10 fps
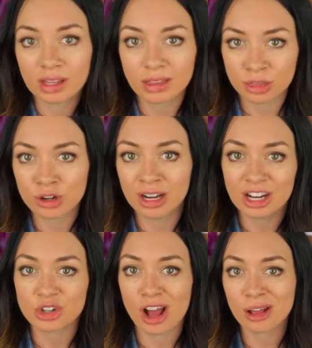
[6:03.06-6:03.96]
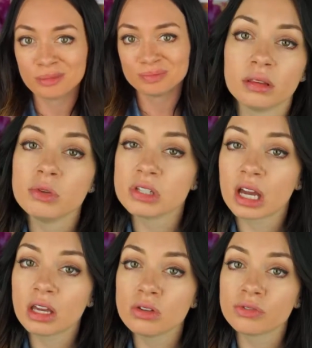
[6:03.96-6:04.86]
get the 30-day trial. The
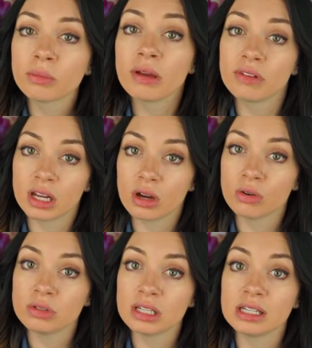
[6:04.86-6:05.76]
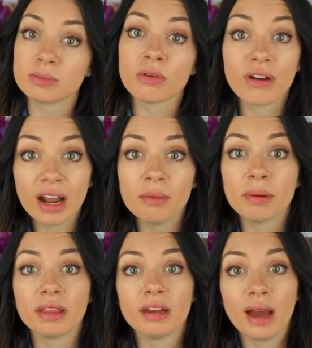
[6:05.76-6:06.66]
music I use for my videos is provided
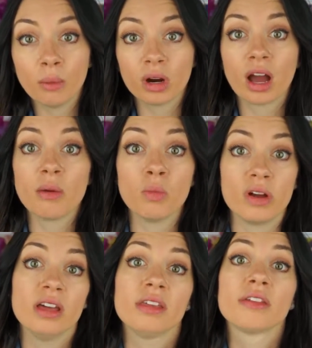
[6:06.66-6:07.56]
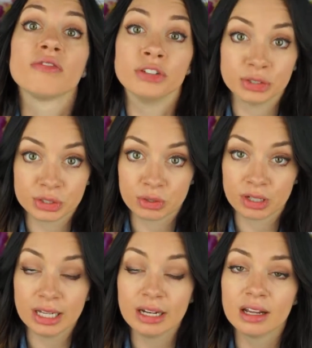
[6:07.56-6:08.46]
by the network I'm with,
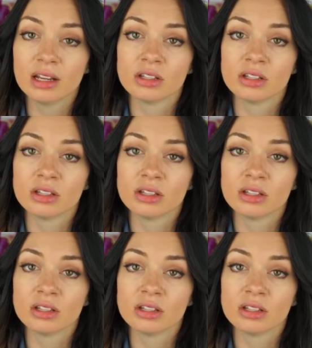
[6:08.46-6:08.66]
Fullscreen.